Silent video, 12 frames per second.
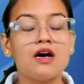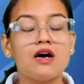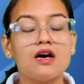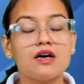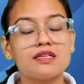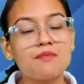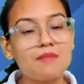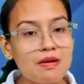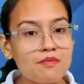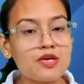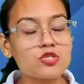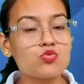the members
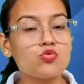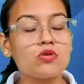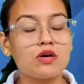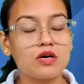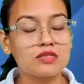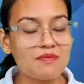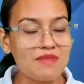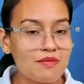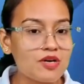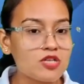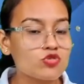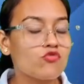
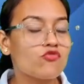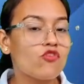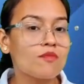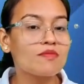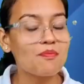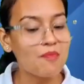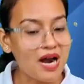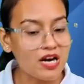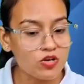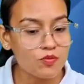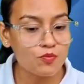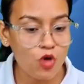who form the part of
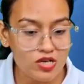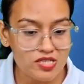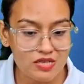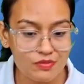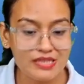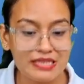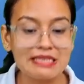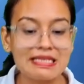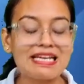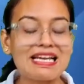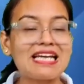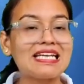block samiti, they
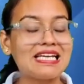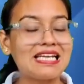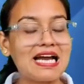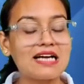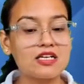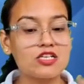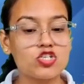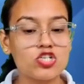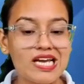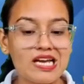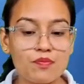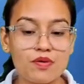can elect a
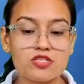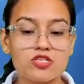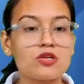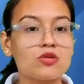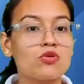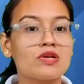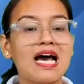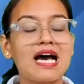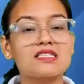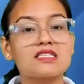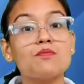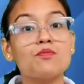chairperson known as a
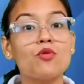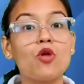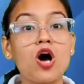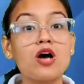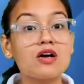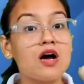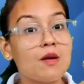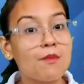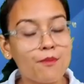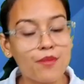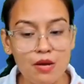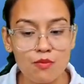block
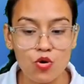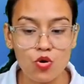pramukh.